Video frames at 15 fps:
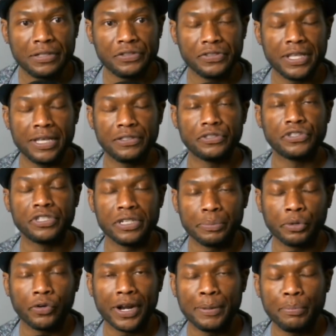States. The
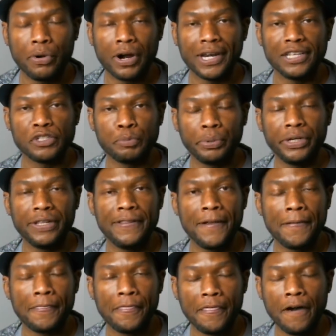Democratic Party is putting their
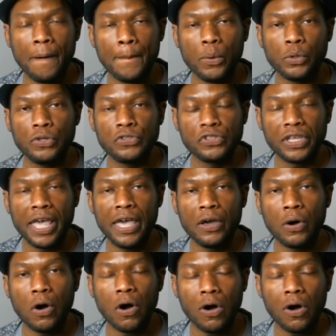thumb on a scale,